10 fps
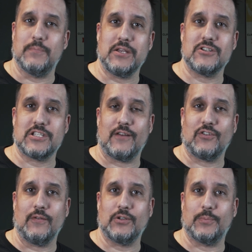make yourself
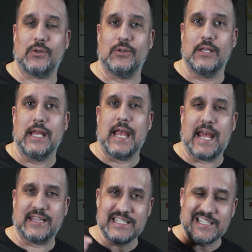comfortable,
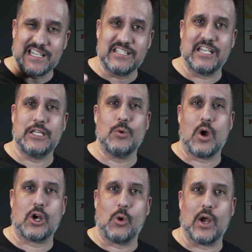and let's continue
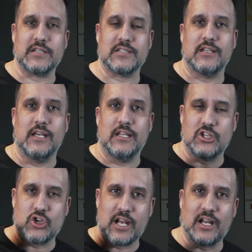our quest
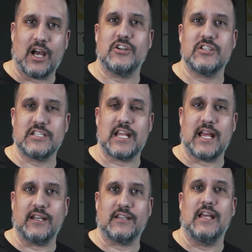to try to
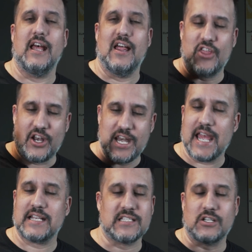understand the
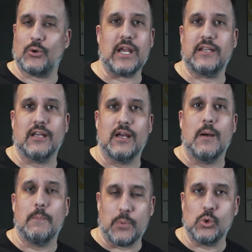next great
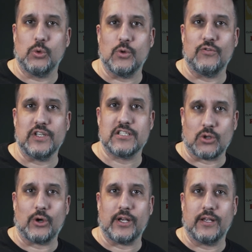pool movie
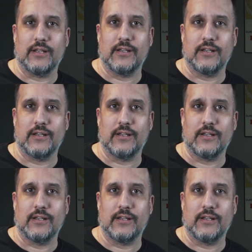story.